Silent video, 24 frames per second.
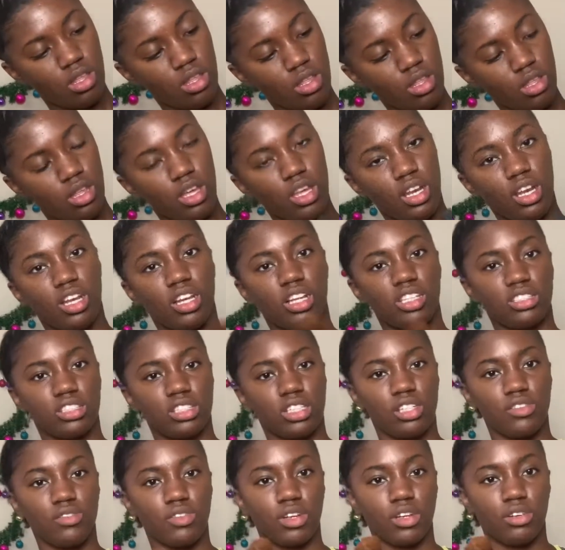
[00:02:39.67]
And it isn't
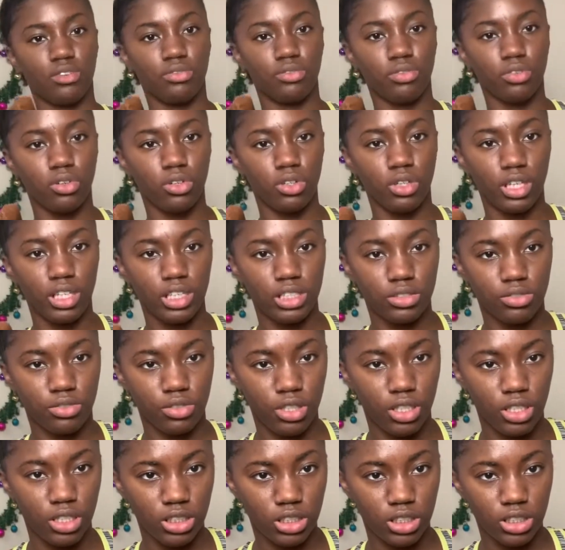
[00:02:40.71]
even a full lace front.
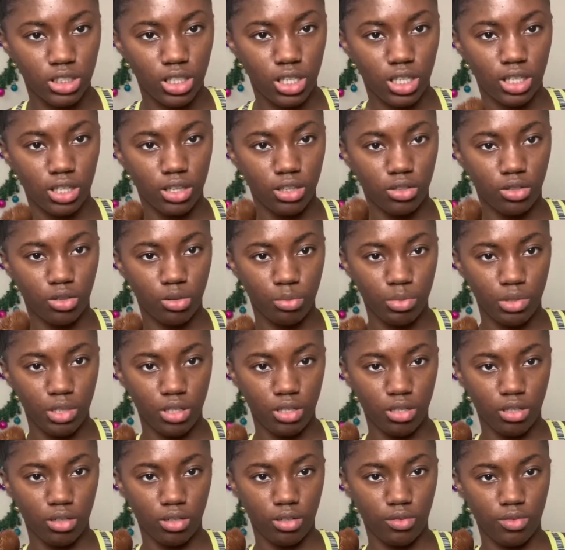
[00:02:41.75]
I just got a little bit
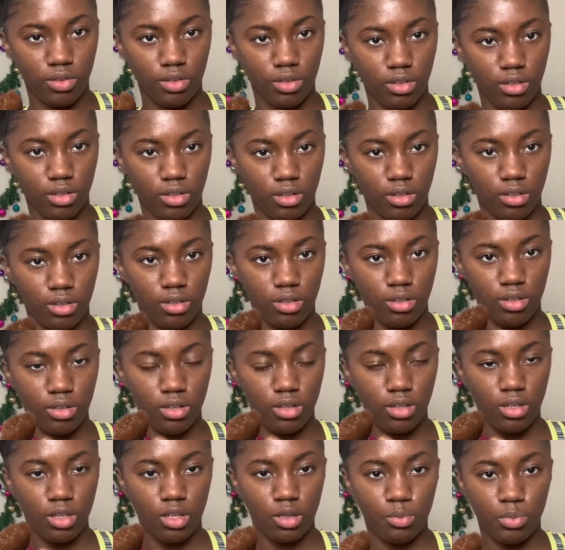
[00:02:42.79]
of the
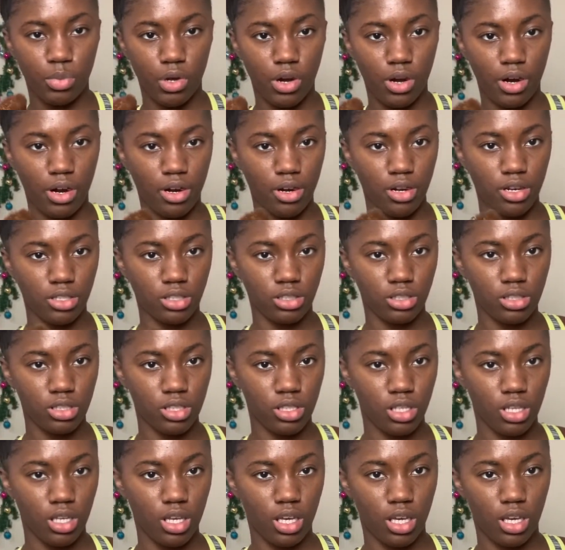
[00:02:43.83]
part
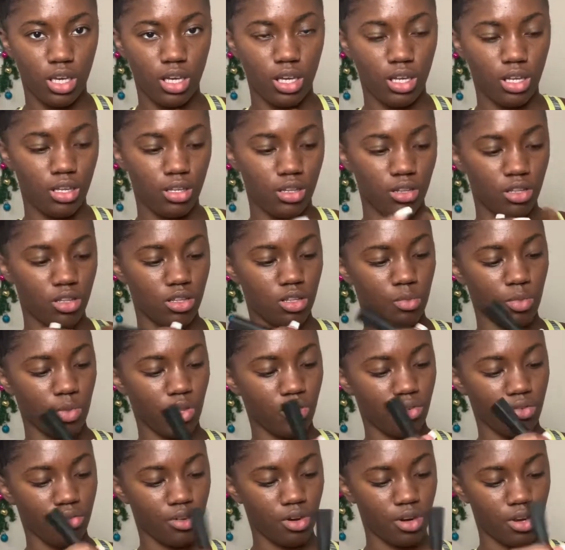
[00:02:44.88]
and some of the
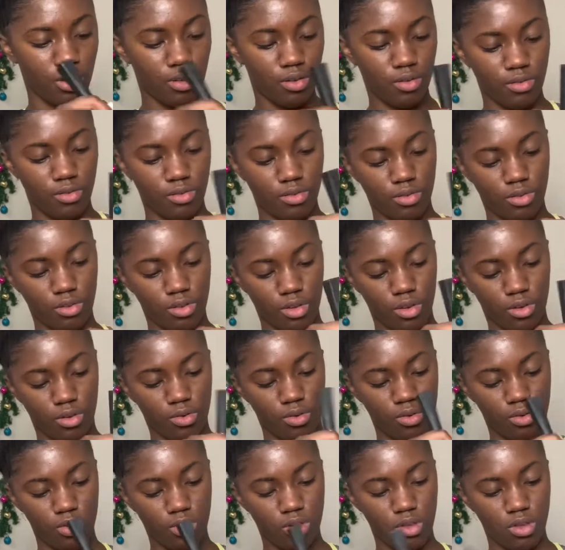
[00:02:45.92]
front. So
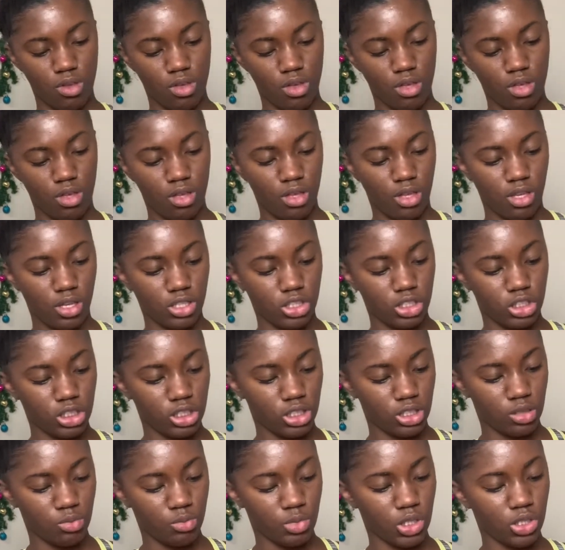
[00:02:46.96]

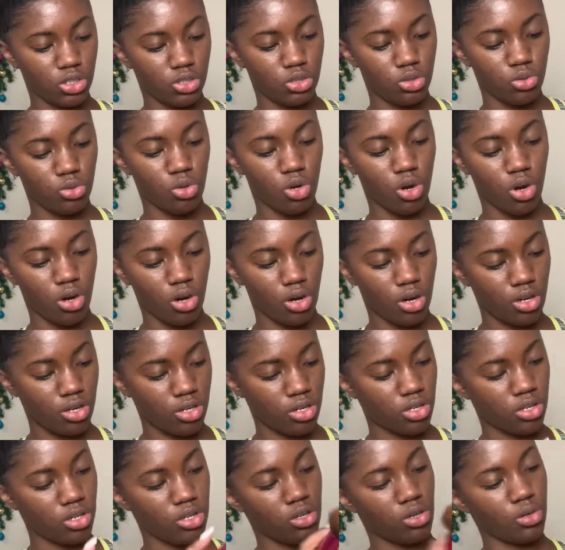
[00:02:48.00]
shouldn't be too hard to
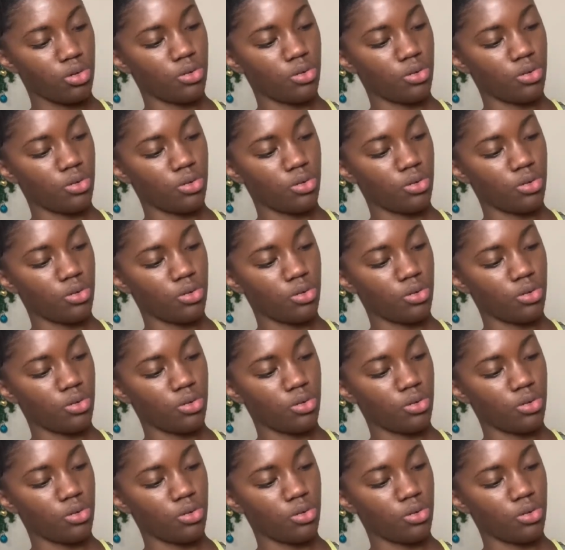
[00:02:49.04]
do.